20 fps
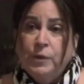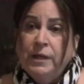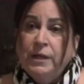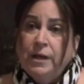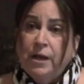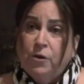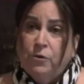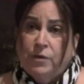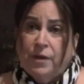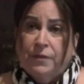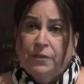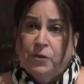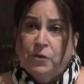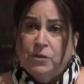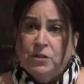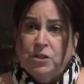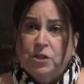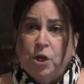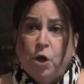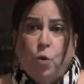We know that
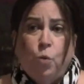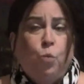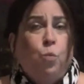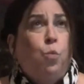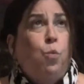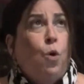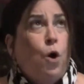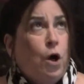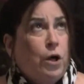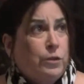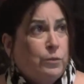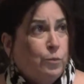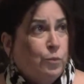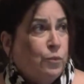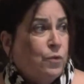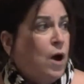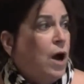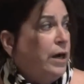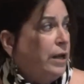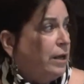there's no one
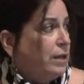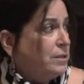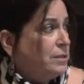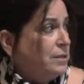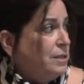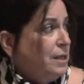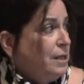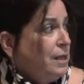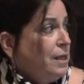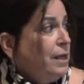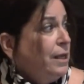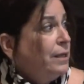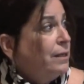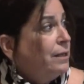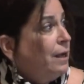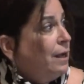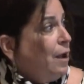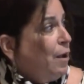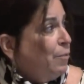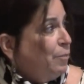product
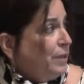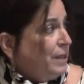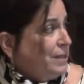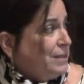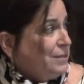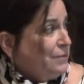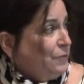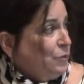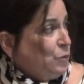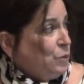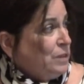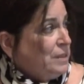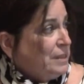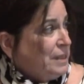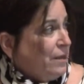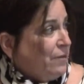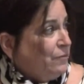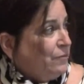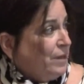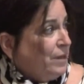in a company's food
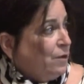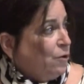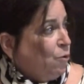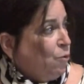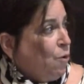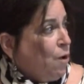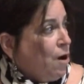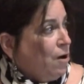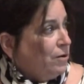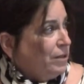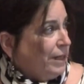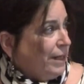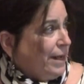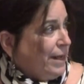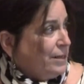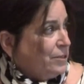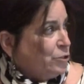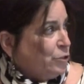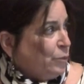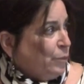safety and quality
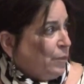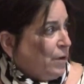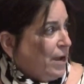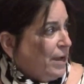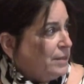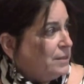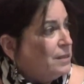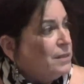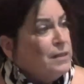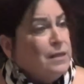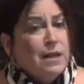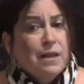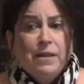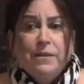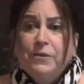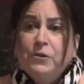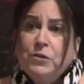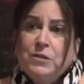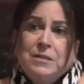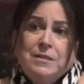enterprise.
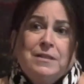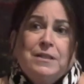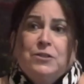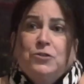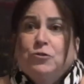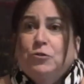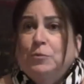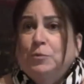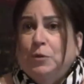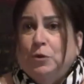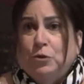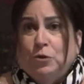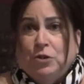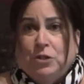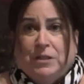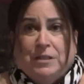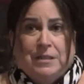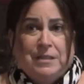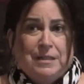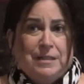There's
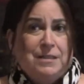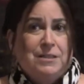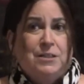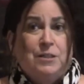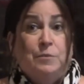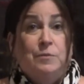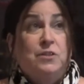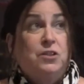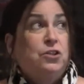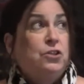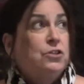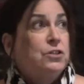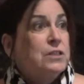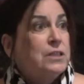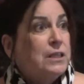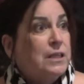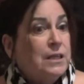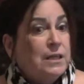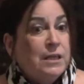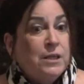distribution systems.
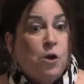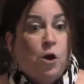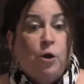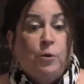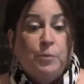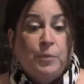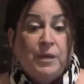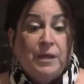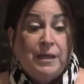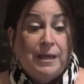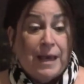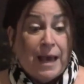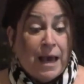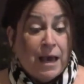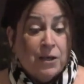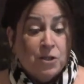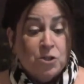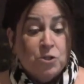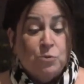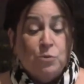There's the ERP
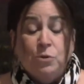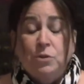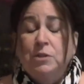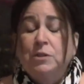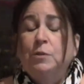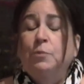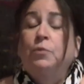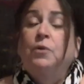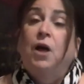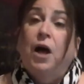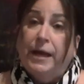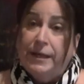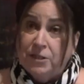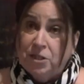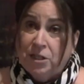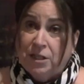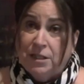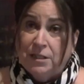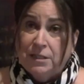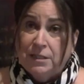actual supply
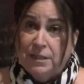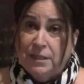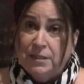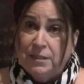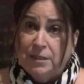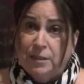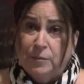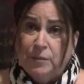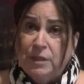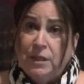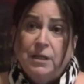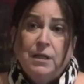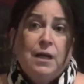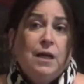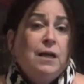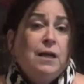chain systems.